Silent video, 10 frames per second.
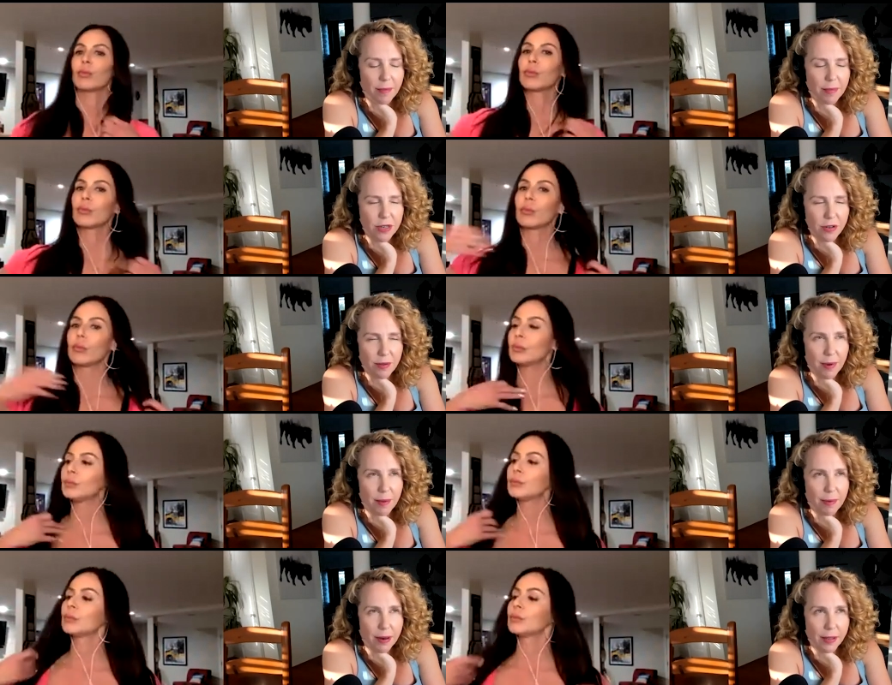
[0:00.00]
Speaker 1: I've been doing
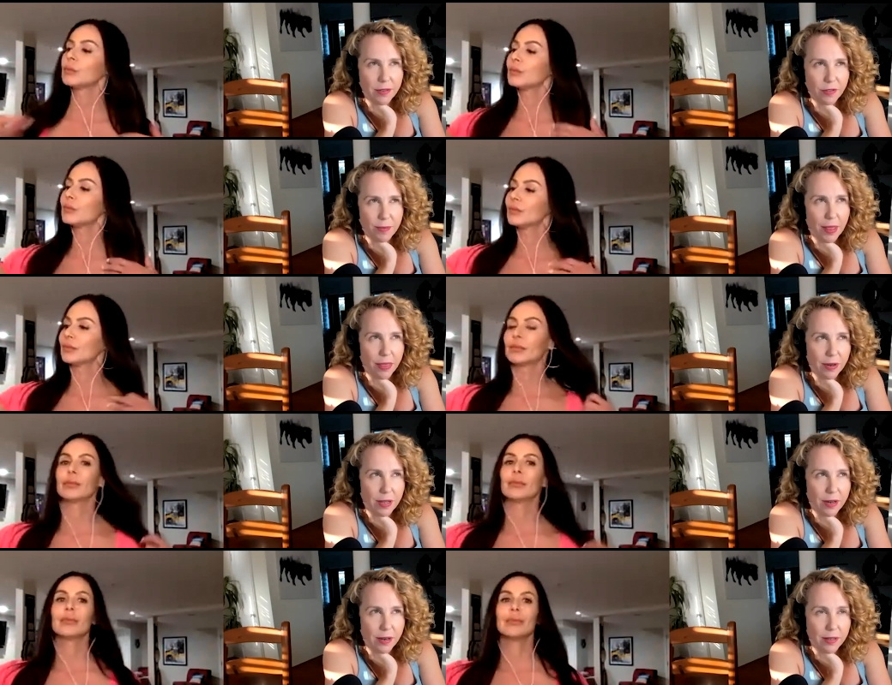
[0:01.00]
my podcast for about
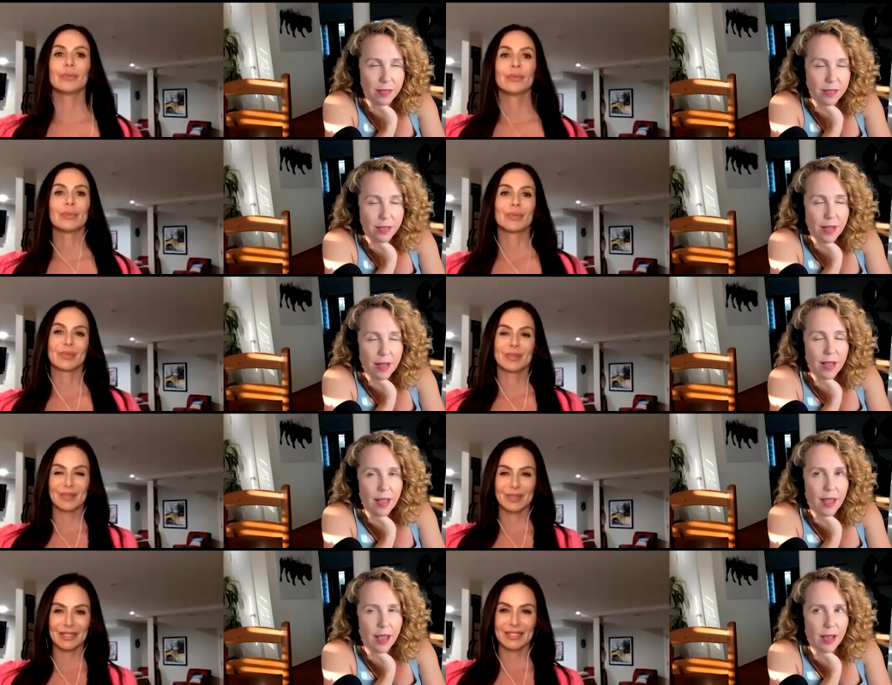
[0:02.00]
three years,
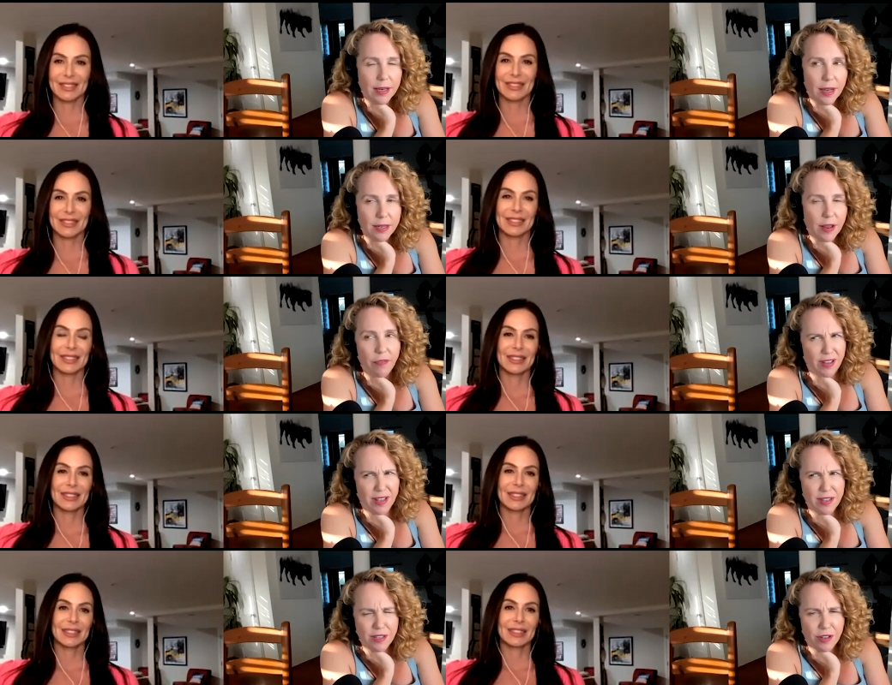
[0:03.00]
and I
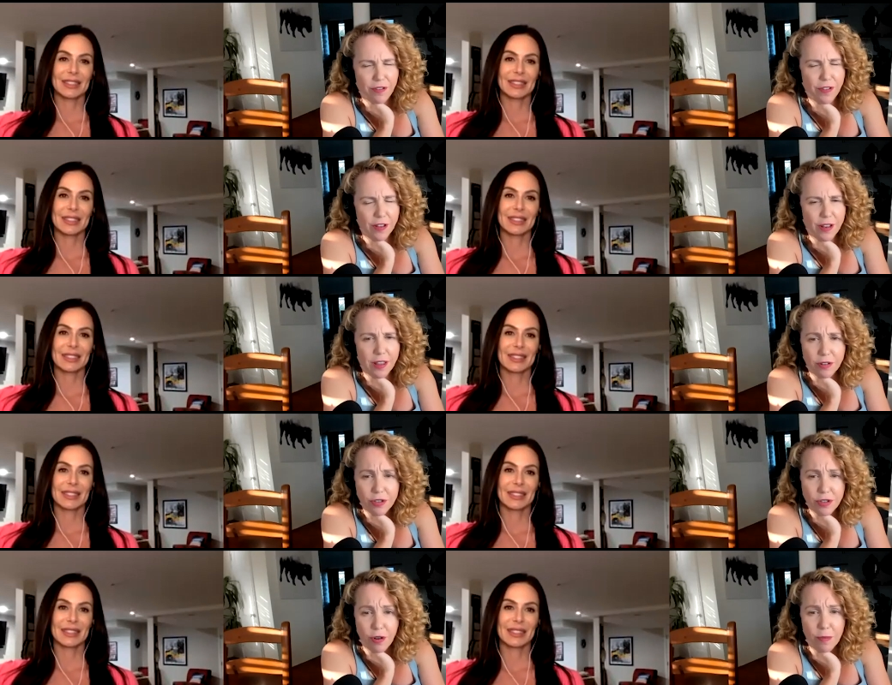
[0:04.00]
definitely still feel like
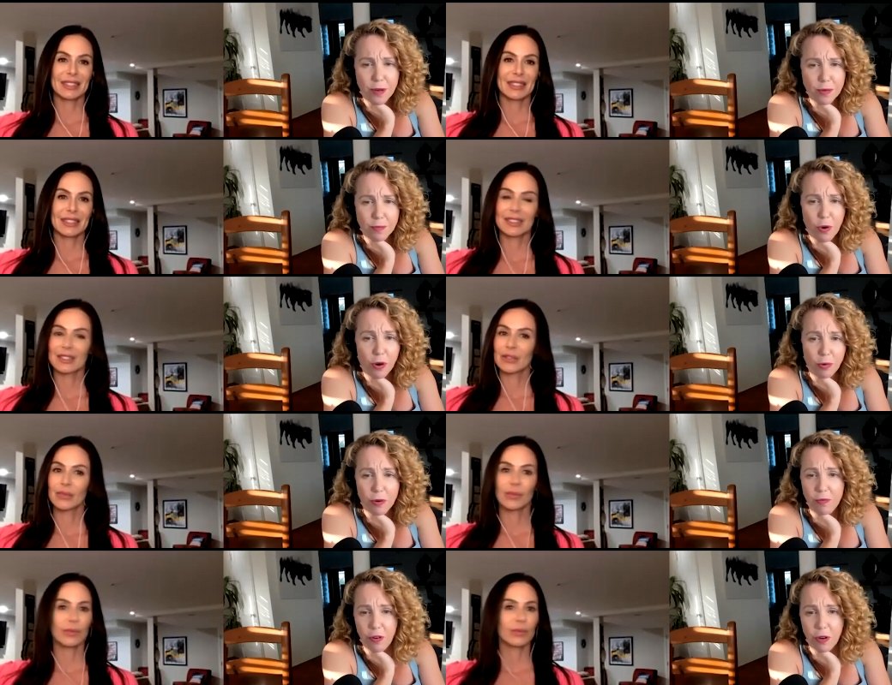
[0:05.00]
there's so much more
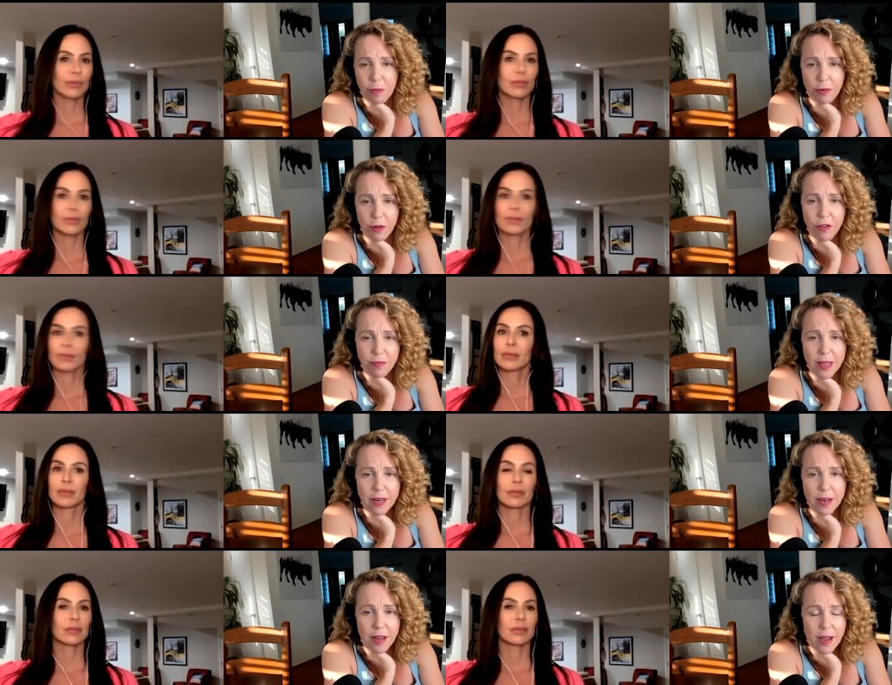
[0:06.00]
room for
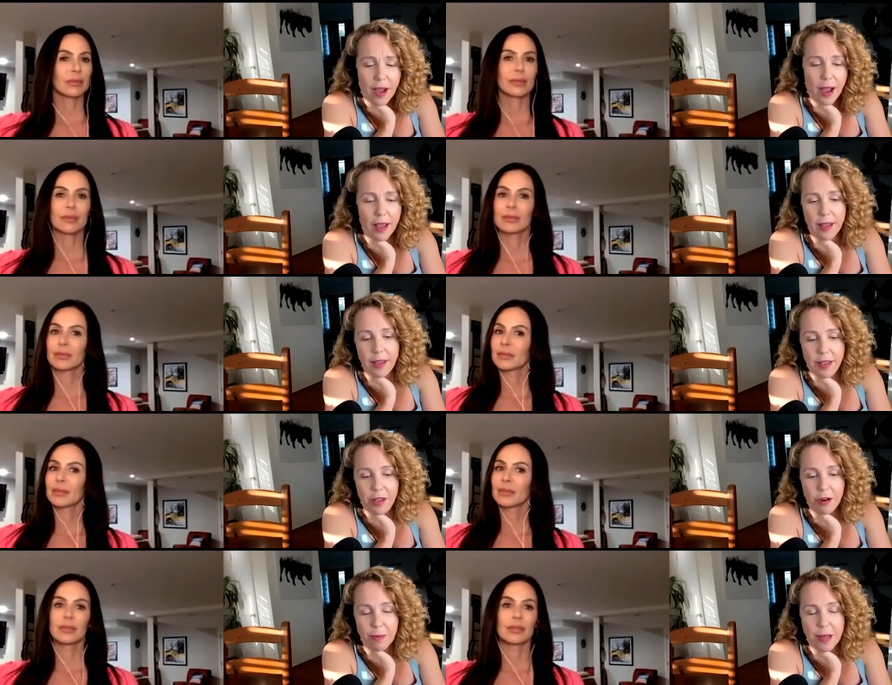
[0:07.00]
improvement. I
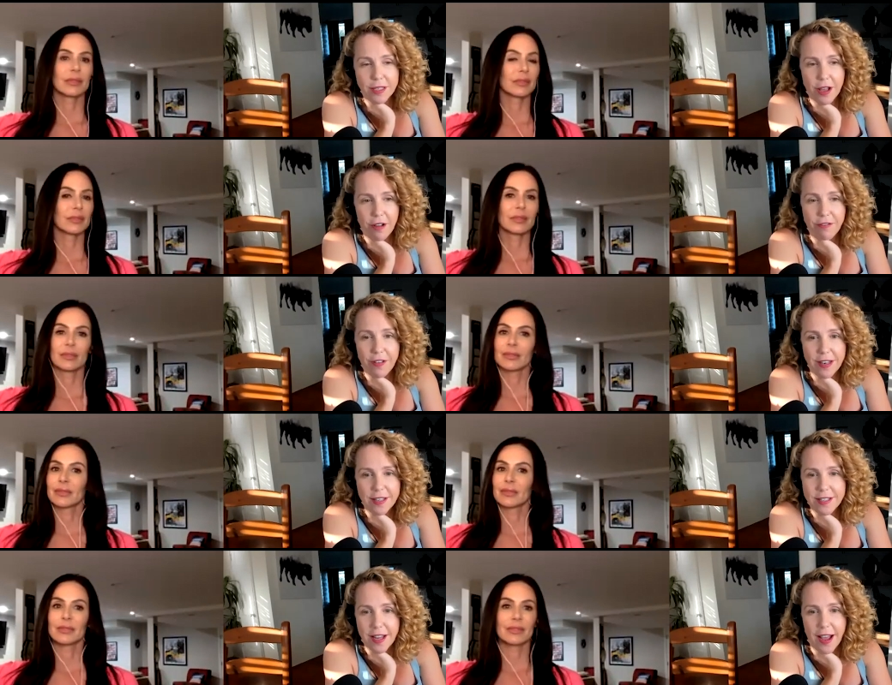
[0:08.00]
hear myself
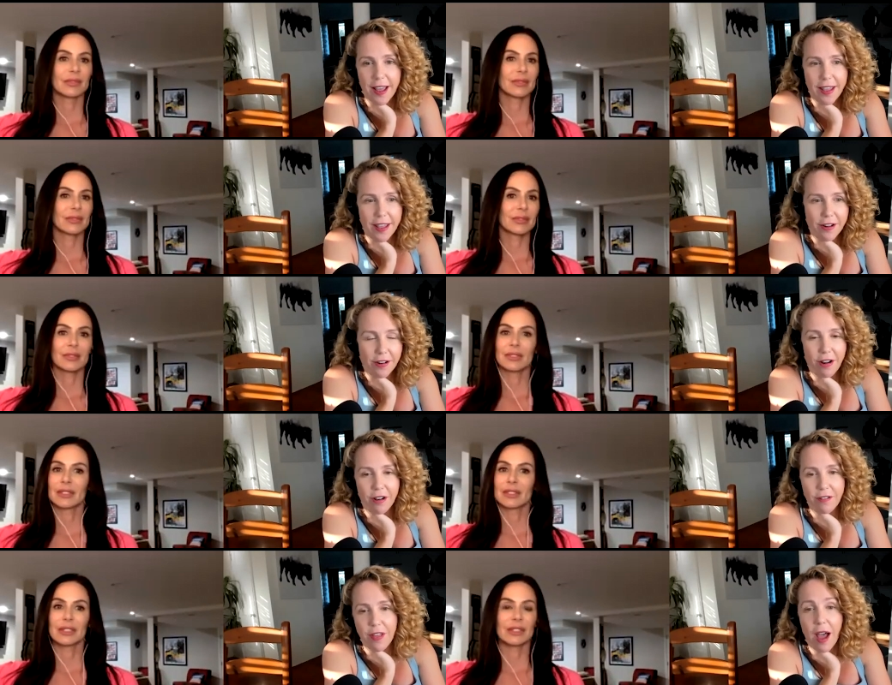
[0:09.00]
and I hear
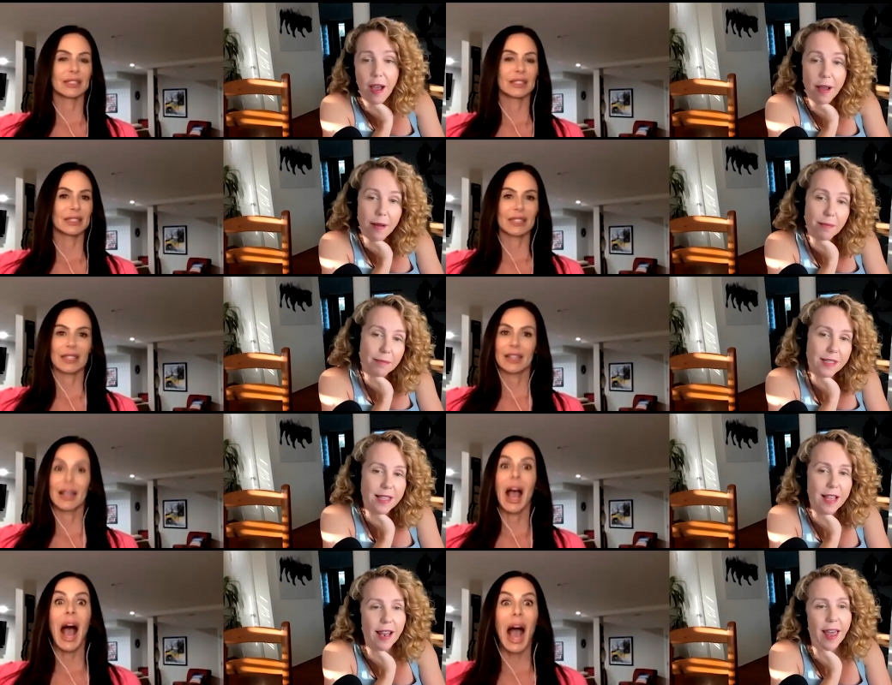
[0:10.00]
all of the ums
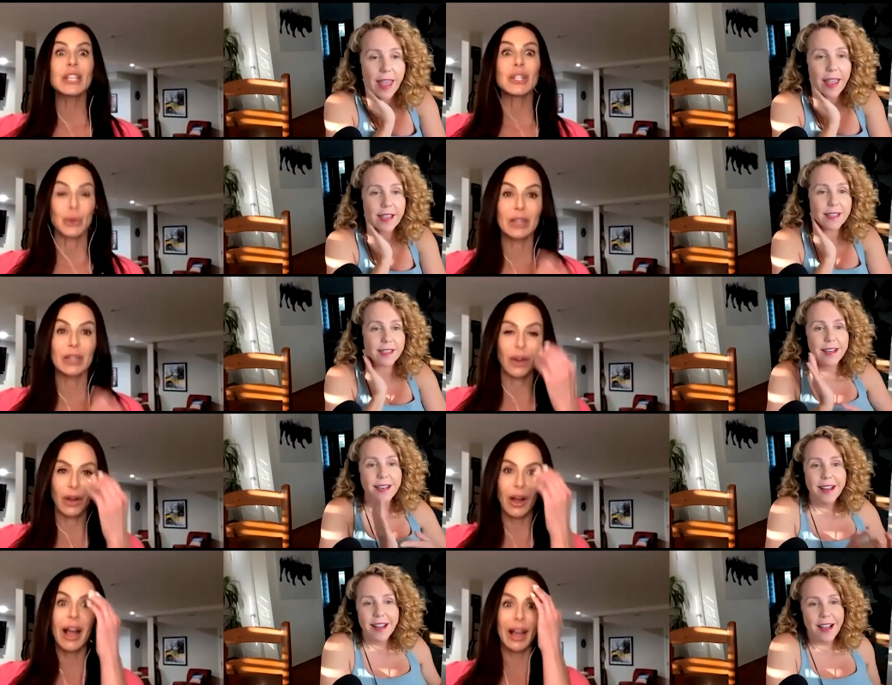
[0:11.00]
and the likes
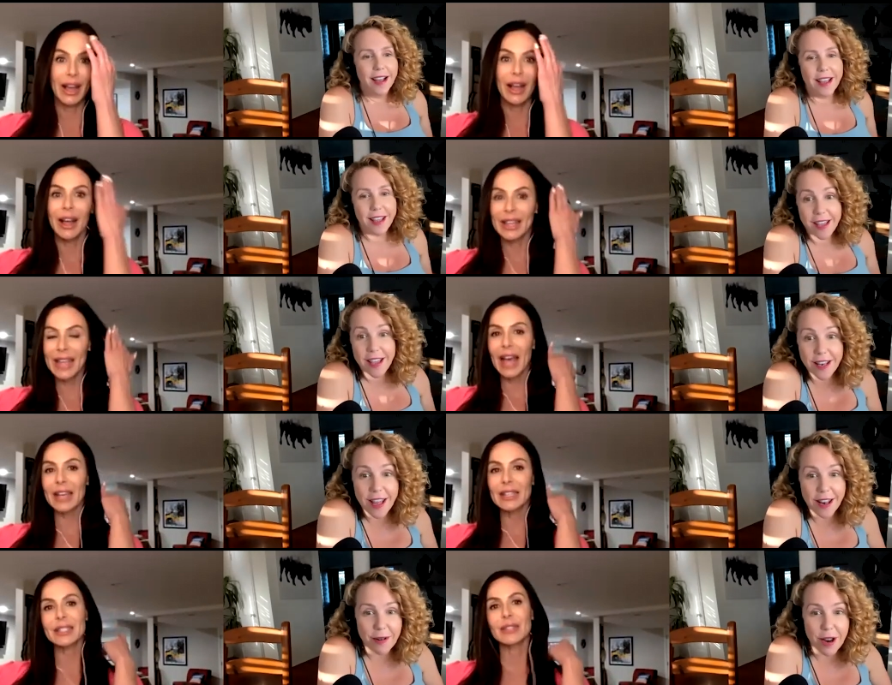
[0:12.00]
and it,
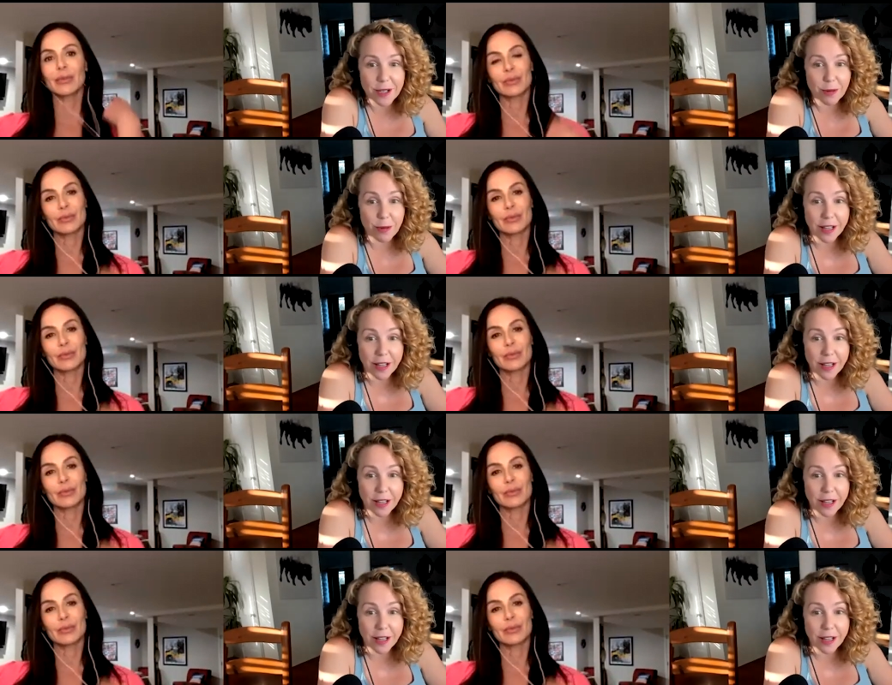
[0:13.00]
it it's